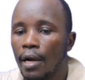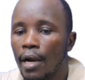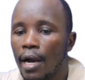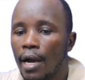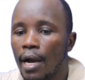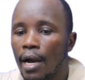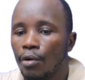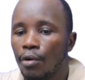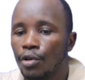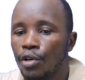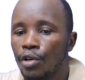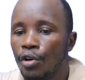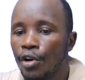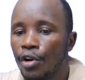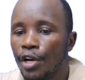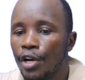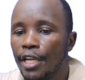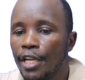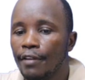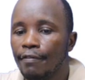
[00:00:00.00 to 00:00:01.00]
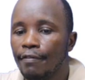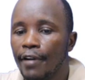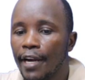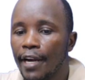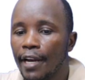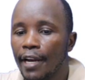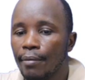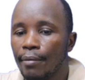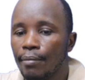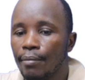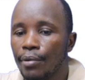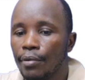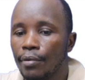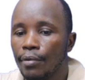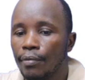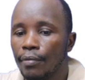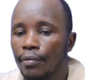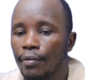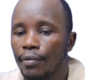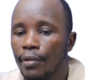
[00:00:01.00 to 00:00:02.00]
variable.
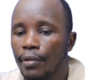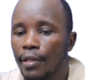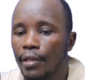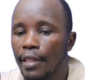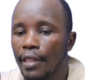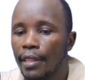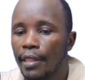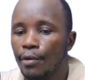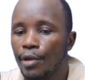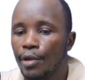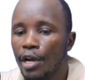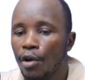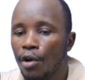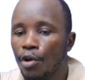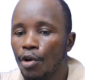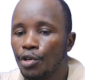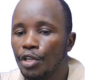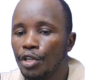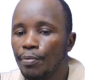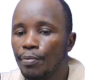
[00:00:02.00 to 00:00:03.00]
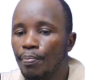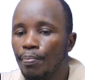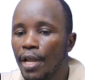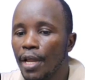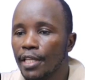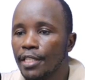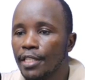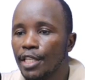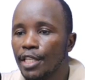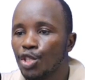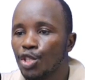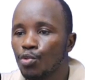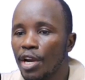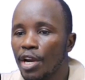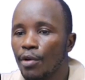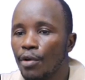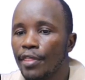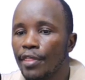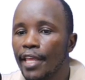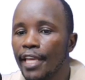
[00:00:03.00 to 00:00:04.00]
We are going to replace this
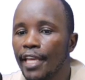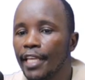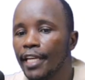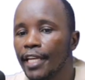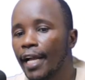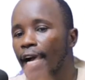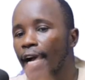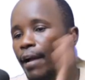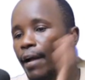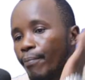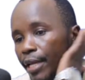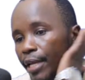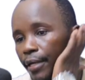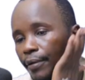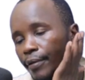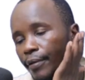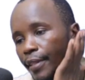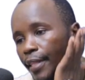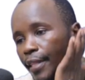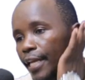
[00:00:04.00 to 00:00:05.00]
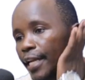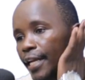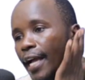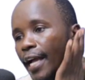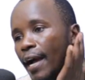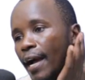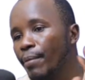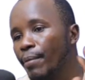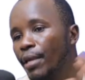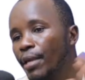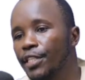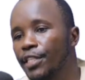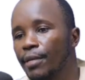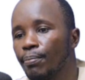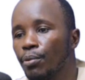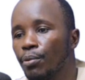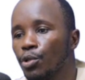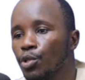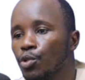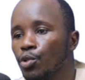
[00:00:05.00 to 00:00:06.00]
one with the incoming. The incoming is
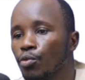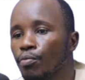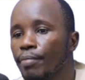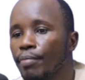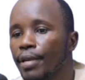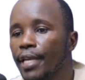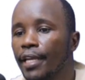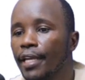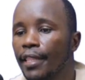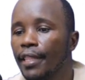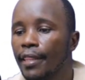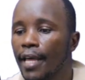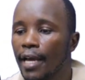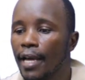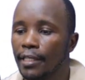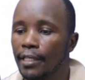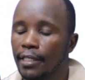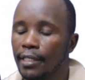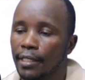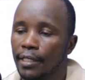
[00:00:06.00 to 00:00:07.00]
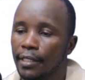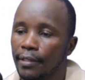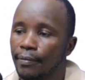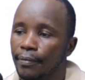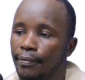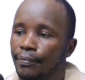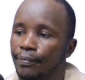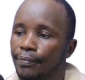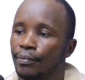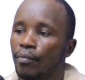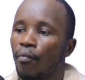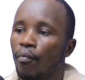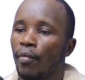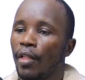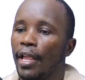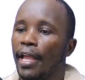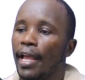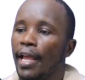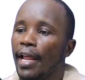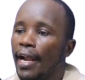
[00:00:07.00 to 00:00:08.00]
supposed to be in that.
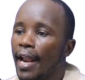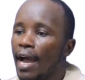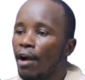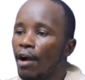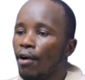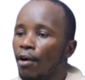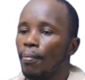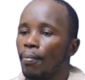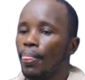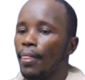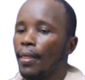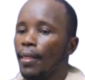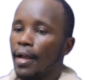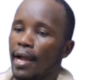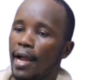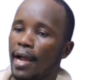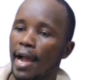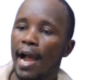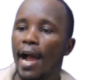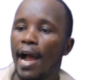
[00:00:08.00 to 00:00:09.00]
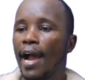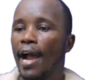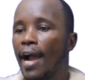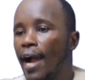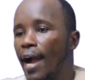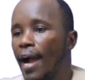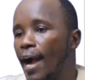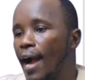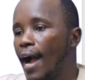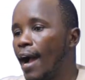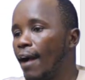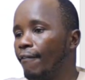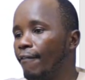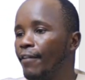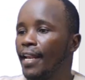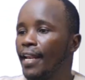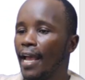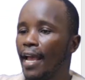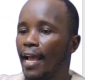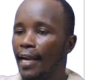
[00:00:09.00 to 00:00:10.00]
Now,
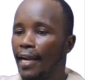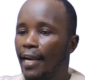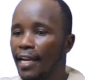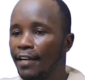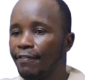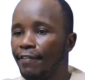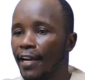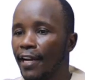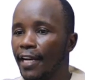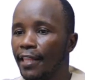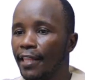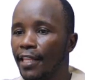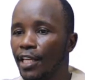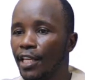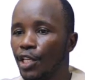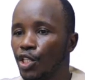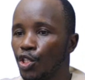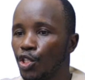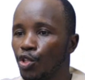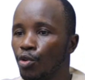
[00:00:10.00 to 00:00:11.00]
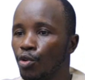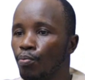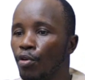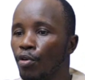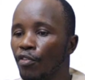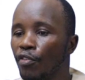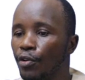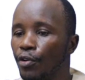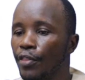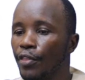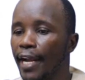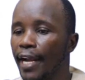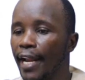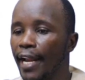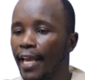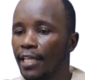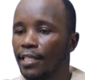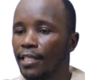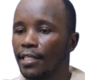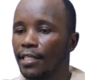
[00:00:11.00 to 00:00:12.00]
having identified this, you move to the
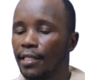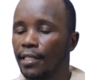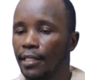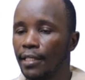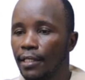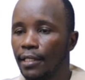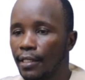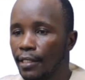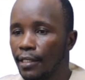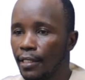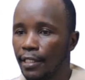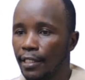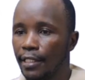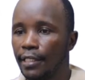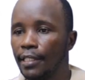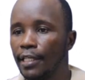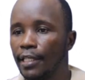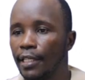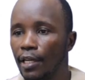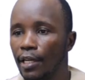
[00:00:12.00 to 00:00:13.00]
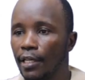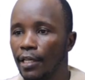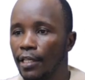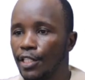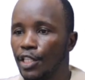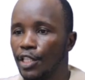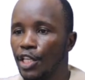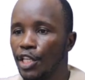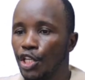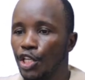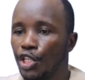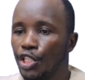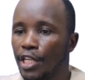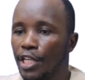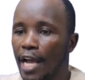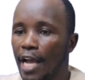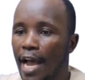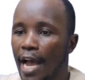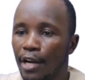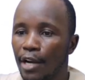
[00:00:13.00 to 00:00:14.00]
next stage
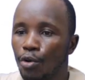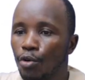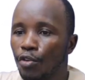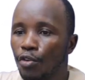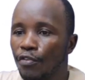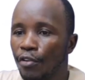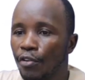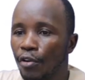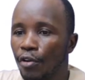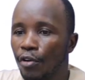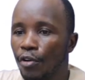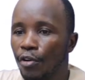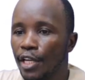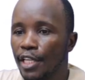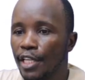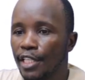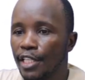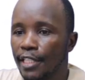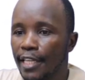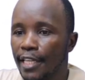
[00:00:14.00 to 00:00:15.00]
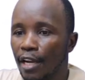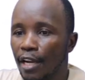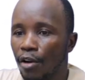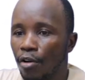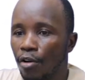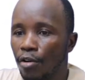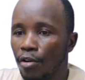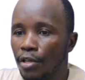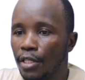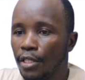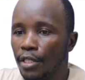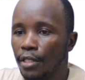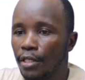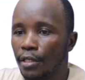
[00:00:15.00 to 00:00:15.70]
and you look for second,